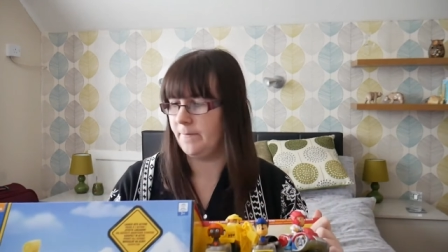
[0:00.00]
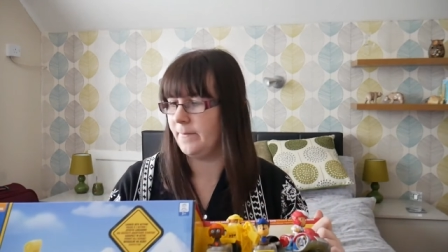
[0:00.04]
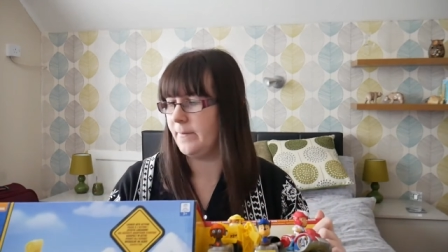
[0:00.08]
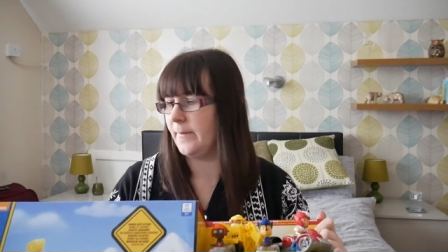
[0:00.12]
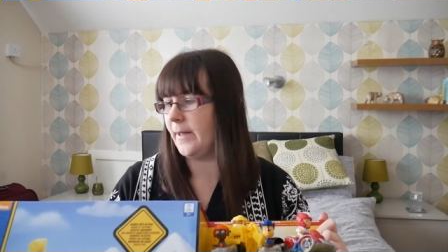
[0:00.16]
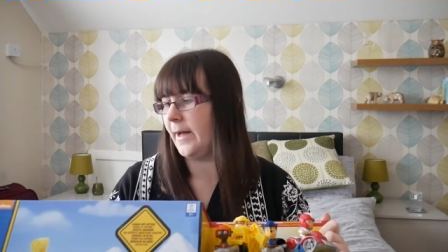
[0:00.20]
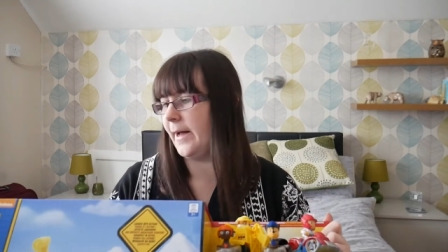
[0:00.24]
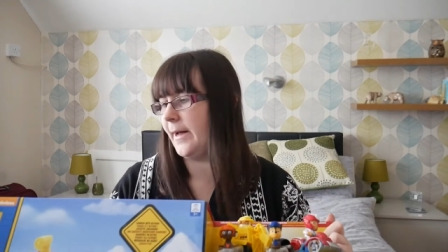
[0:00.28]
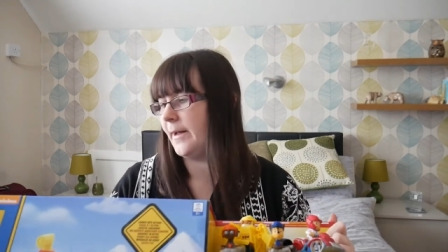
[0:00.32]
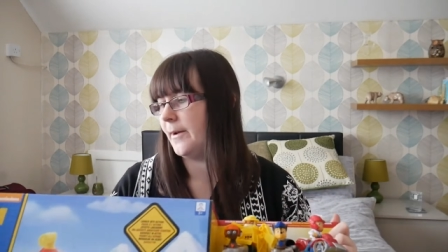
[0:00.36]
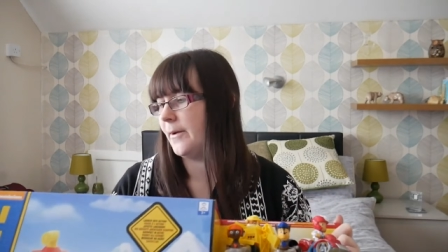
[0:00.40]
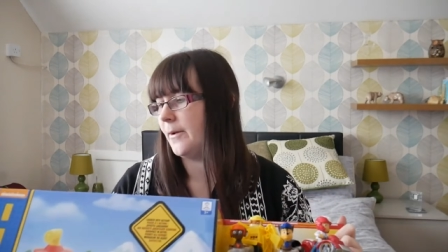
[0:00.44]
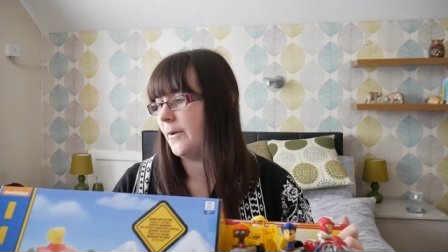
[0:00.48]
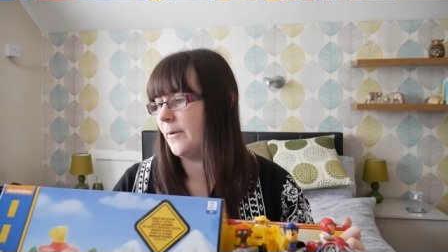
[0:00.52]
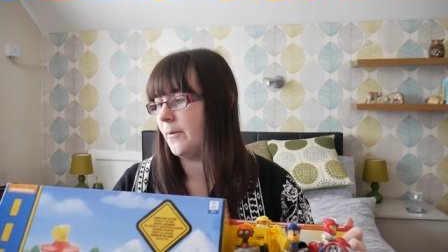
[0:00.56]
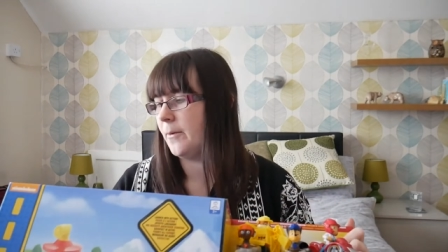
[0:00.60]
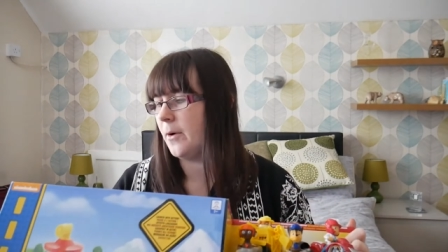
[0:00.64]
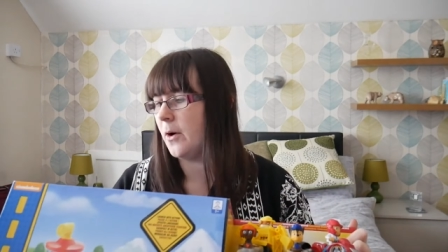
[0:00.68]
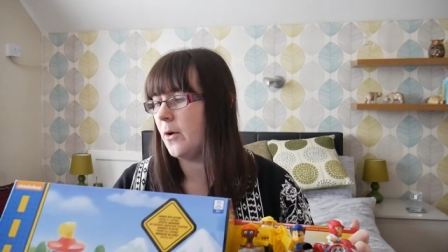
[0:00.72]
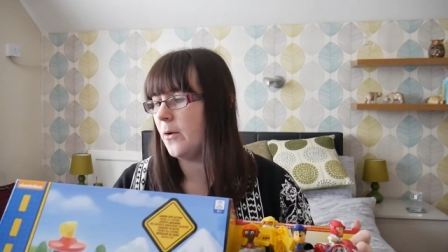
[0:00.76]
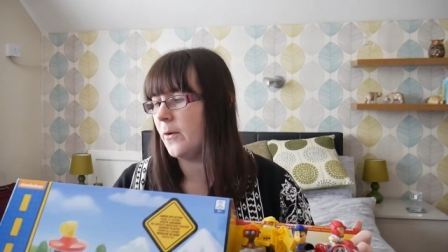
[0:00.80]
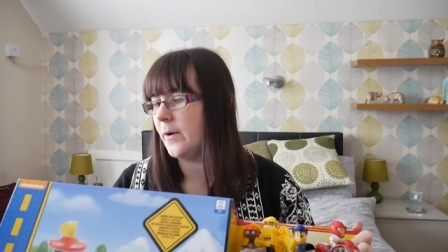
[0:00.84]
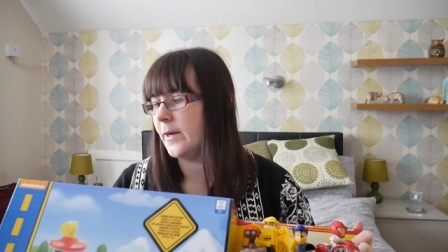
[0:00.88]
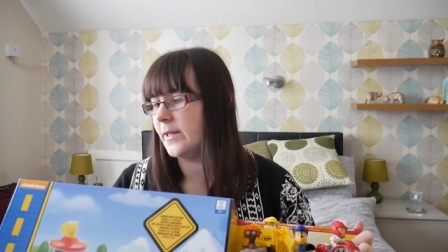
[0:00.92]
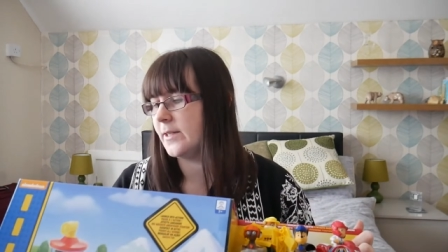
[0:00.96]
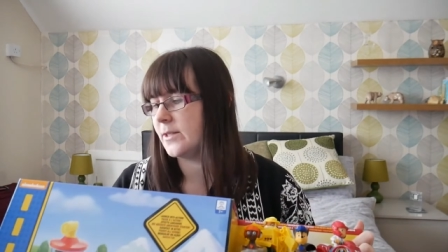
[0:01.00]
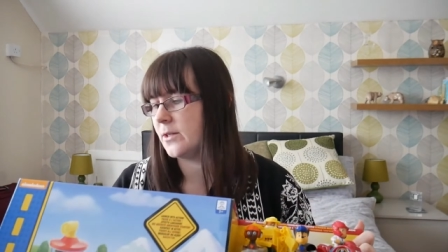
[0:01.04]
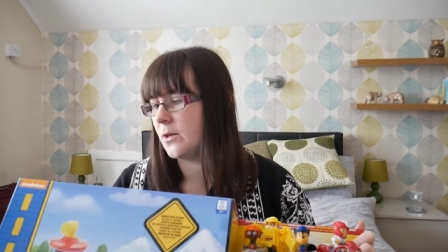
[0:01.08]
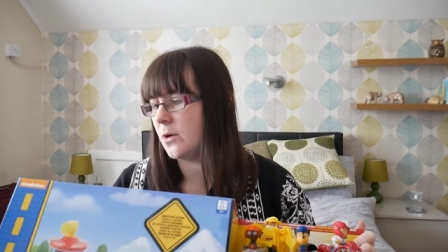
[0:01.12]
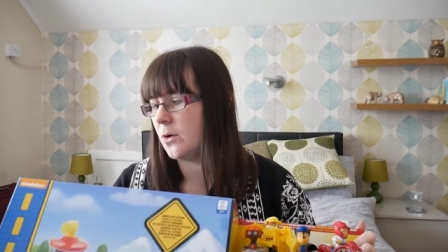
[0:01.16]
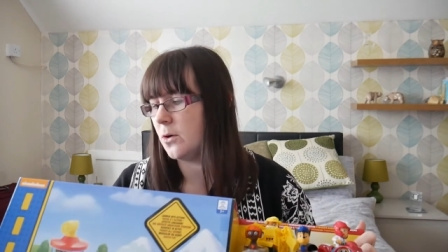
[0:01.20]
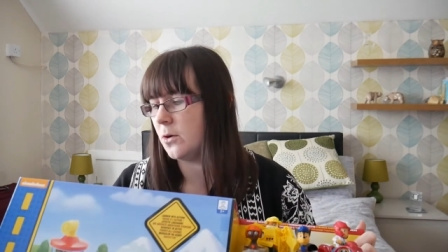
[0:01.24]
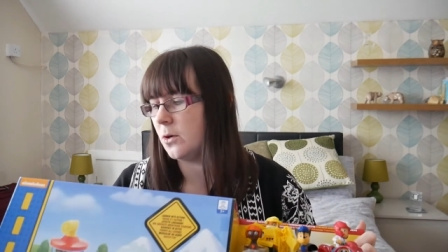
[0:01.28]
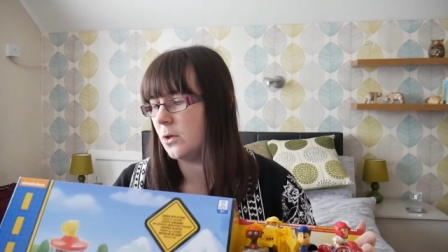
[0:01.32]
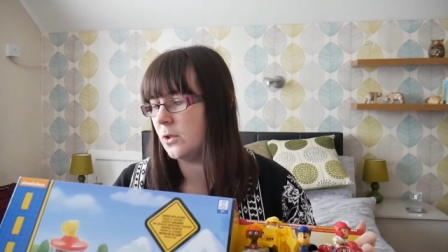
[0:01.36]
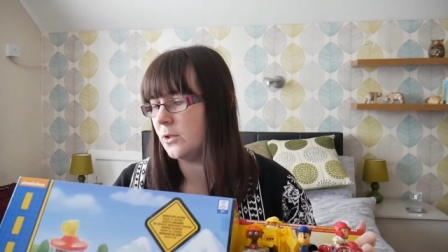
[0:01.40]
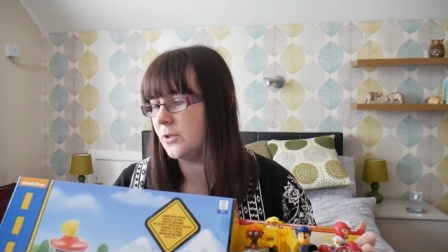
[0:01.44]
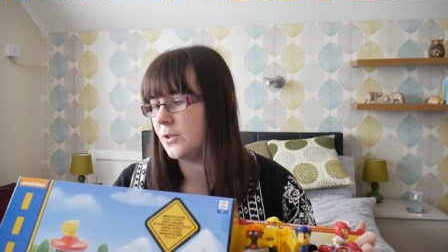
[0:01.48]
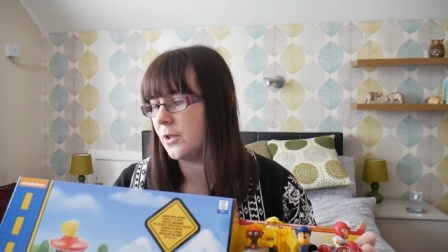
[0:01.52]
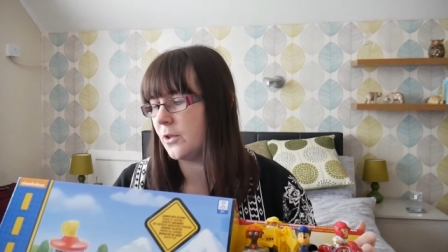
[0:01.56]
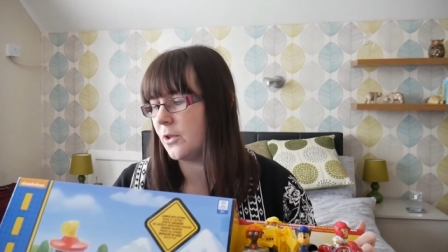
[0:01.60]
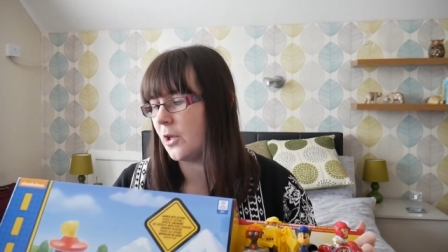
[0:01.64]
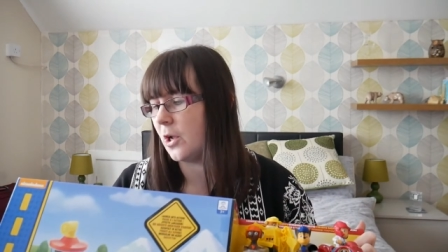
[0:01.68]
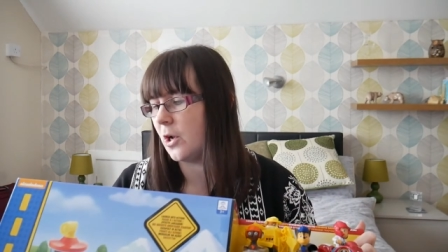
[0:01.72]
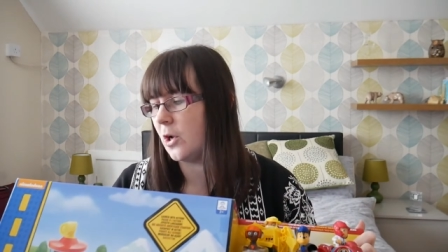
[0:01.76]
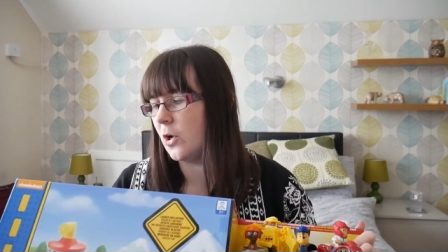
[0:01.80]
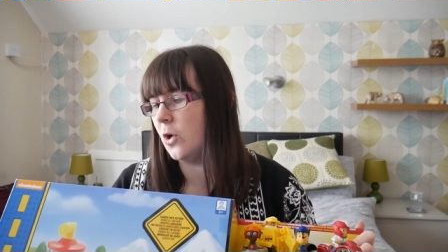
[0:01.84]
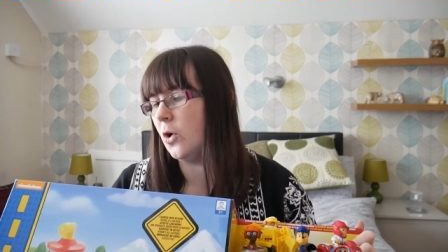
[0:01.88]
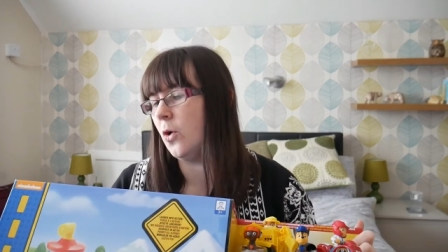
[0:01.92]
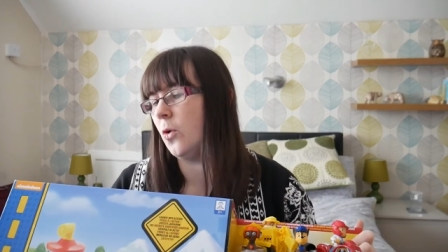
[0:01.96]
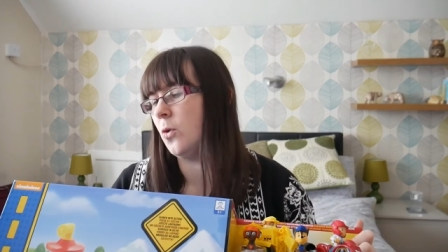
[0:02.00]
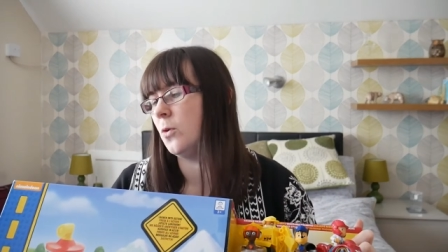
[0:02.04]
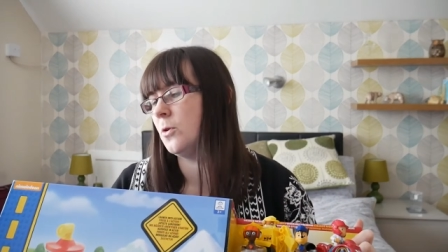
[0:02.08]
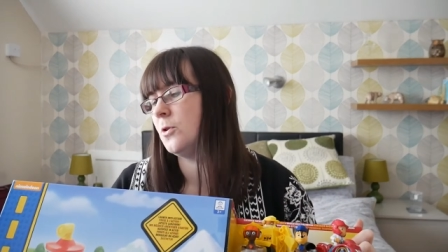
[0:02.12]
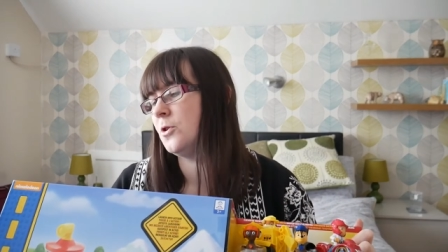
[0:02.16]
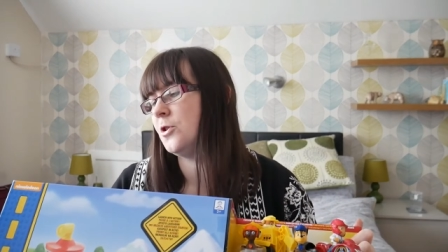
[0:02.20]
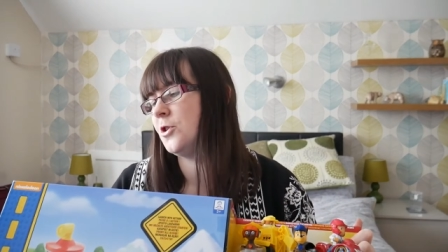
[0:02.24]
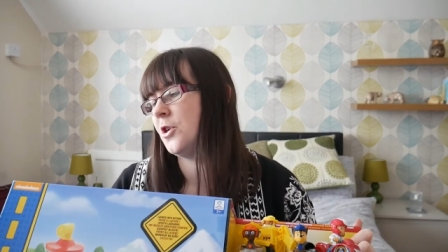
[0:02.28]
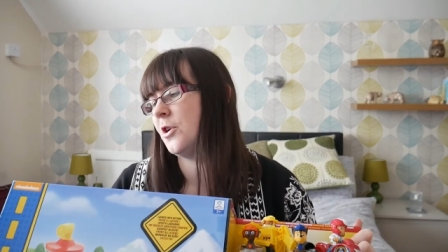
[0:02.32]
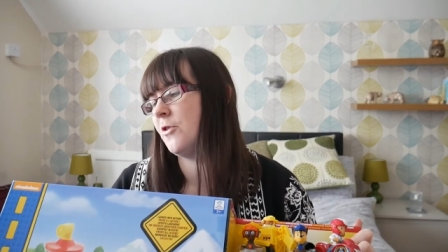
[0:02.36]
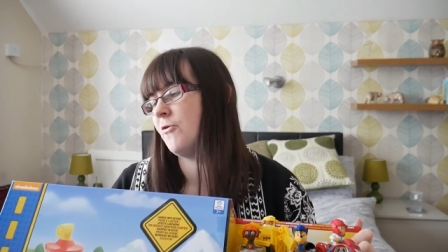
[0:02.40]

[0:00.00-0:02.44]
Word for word: I don't know. Oh, it's called the Launch